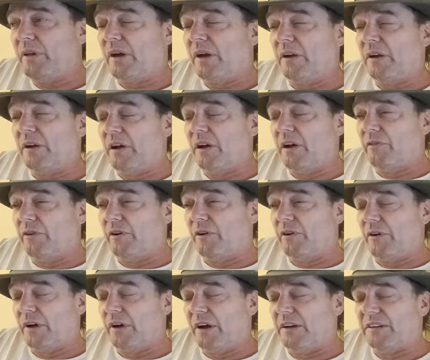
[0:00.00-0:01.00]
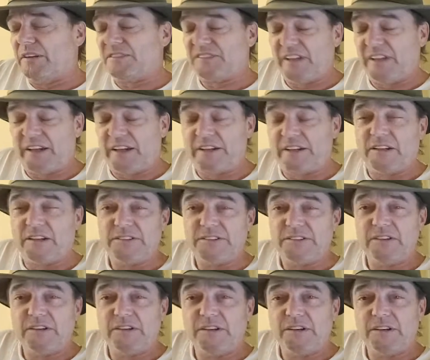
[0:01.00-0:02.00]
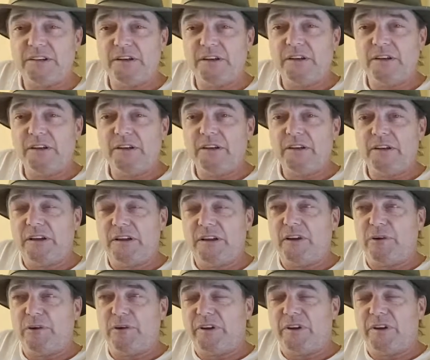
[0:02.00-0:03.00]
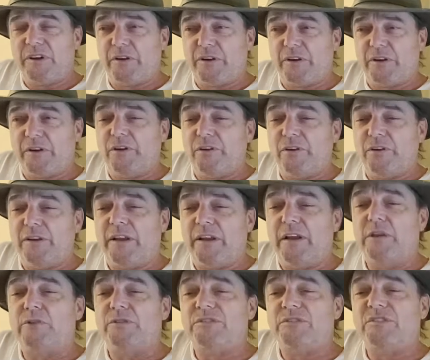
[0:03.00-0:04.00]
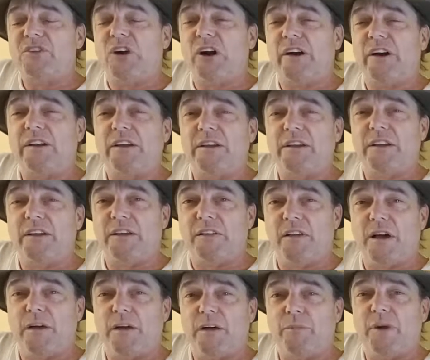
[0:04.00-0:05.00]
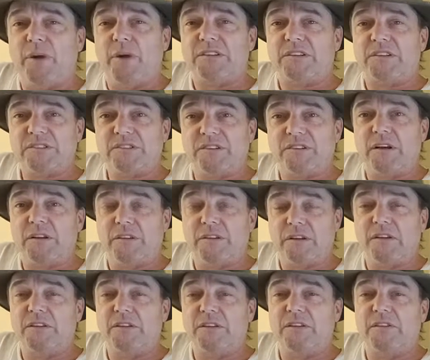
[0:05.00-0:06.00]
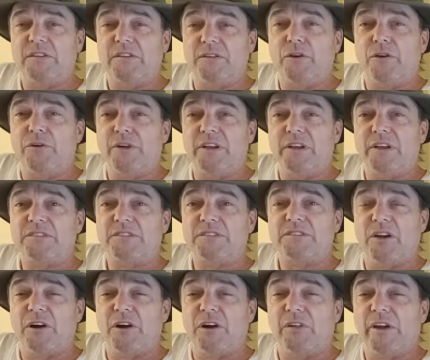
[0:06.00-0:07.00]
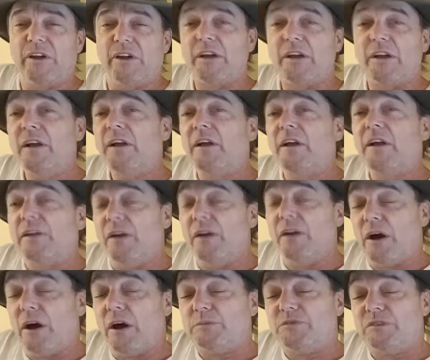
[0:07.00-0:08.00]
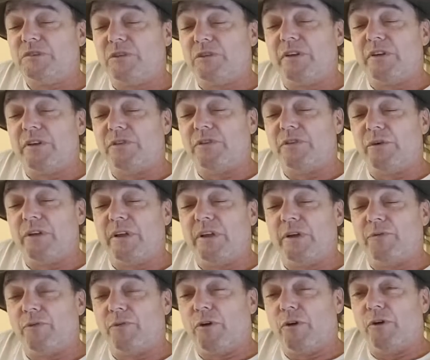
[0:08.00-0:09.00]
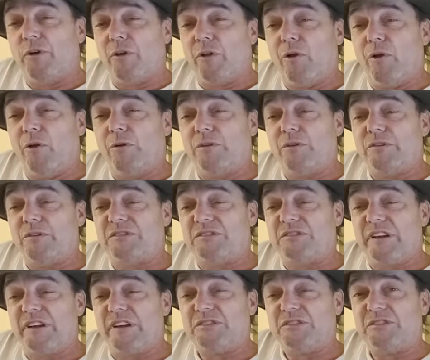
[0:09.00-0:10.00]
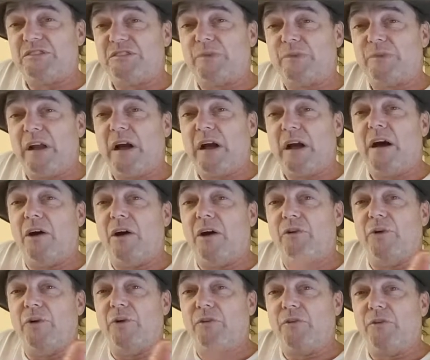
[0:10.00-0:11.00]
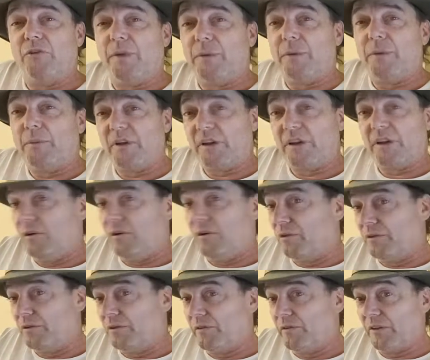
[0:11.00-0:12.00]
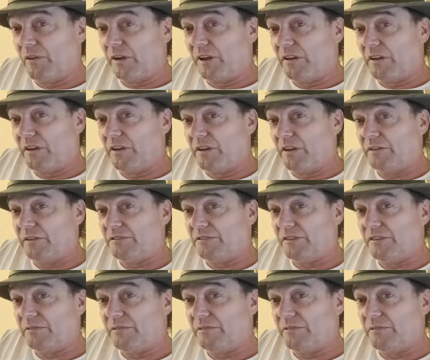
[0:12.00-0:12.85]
Governor DeSantis, I read an article that he was talking to Elon Musk to donate to Starlink. Now, I'm sure they're doing that for all the local stations, but how do other people get a hold of it or get to use it?